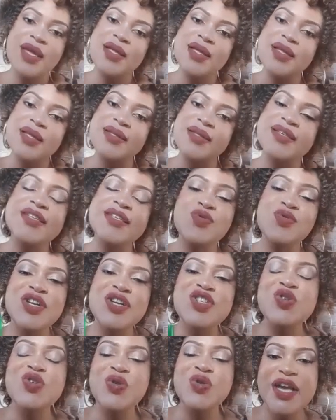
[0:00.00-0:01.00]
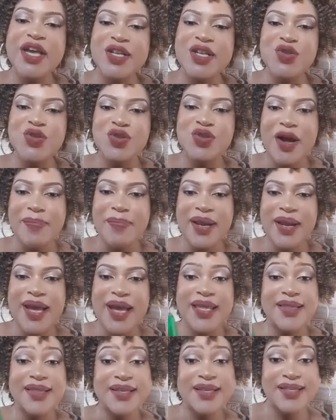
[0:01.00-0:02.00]
This is what you will get when you
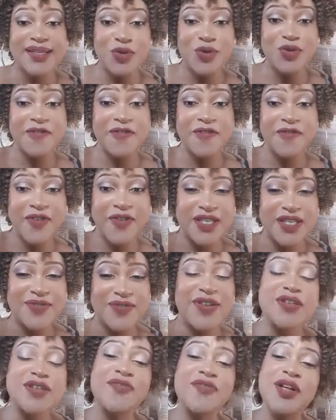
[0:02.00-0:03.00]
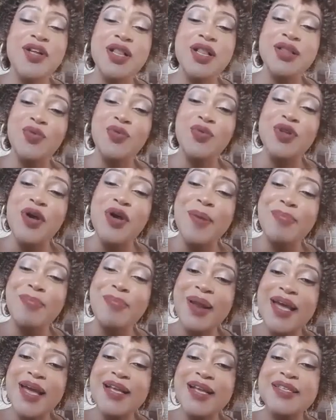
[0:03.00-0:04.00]
apply this on your face. First of all, when you
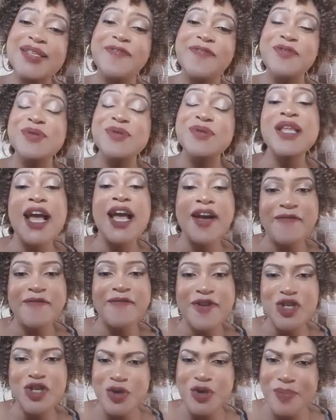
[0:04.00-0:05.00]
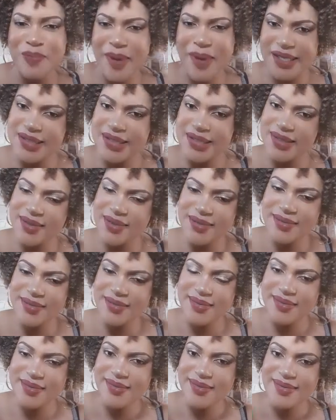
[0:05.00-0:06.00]
apply it, it feels like a facial mask.
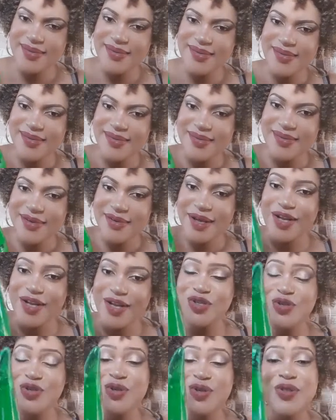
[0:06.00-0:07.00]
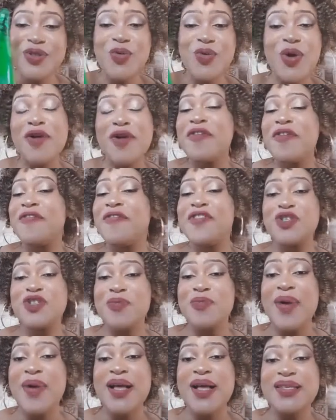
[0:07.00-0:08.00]
And you know the work of
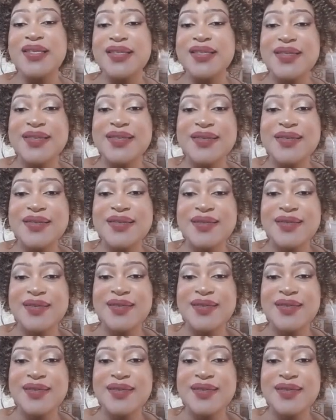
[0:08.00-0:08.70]
facial masks.